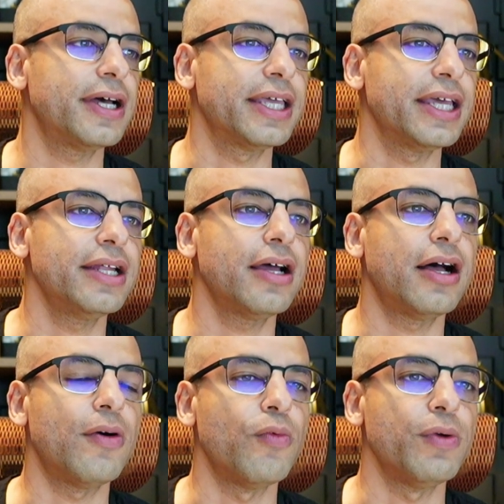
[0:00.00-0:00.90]
Again,
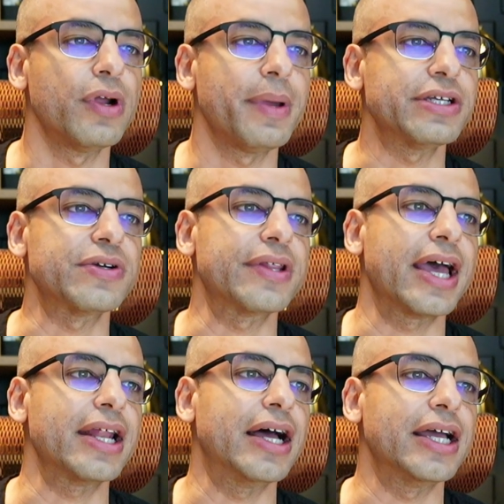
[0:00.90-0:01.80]
we want to make sure
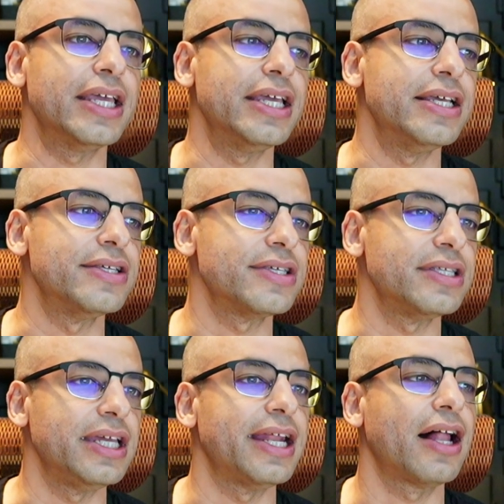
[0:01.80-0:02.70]
that he is
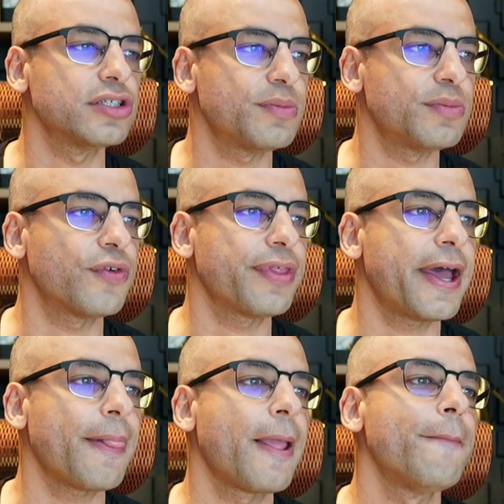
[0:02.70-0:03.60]
indeed eligible for
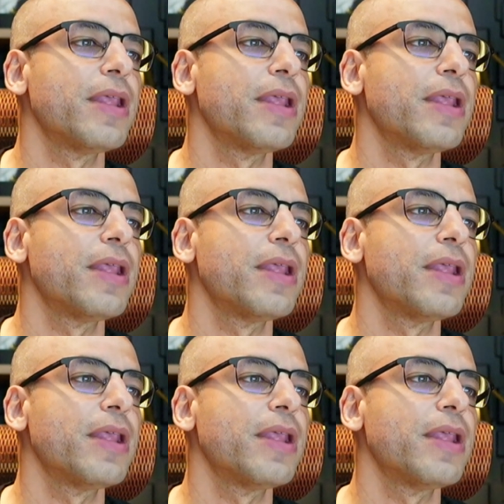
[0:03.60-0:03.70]
that.